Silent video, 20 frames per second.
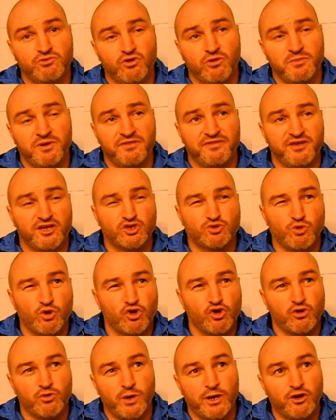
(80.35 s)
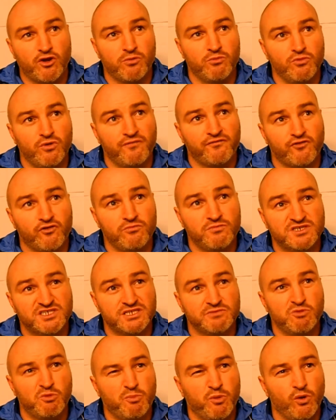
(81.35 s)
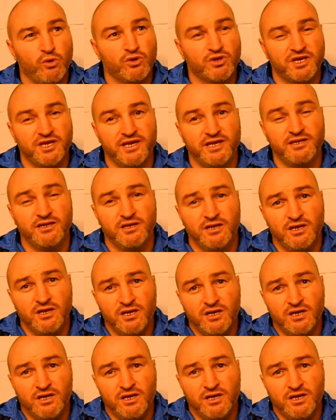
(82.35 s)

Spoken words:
You know, I mean, things weren't quite coming off for him, the same with Paul Kane.